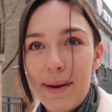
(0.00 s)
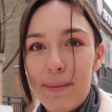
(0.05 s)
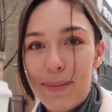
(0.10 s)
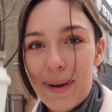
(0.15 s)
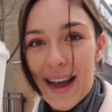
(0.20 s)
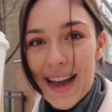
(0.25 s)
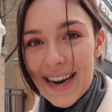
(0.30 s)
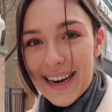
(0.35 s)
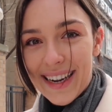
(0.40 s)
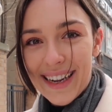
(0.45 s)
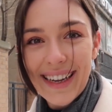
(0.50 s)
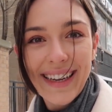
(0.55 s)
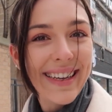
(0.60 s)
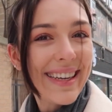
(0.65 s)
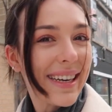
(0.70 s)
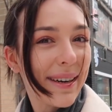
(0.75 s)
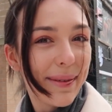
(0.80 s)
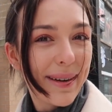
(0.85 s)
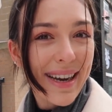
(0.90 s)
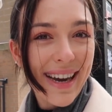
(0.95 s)
But
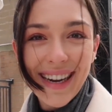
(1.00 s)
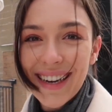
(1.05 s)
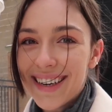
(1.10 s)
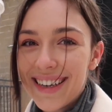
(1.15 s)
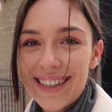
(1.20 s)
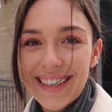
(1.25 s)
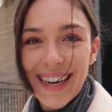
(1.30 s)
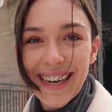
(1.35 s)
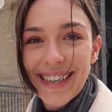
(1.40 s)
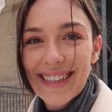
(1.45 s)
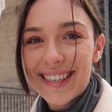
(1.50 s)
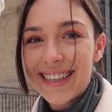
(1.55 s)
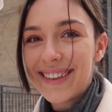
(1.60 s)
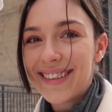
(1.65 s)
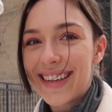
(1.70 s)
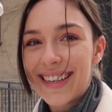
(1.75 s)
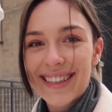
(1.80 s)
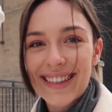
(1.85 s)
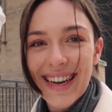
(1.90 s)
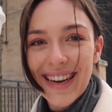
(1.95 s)
here we are, day 2,
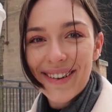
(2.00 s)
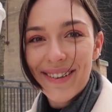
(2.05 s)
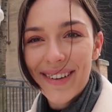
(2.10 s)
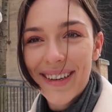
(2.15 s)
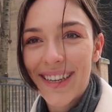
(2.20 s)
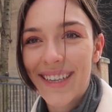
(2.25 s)
let's go.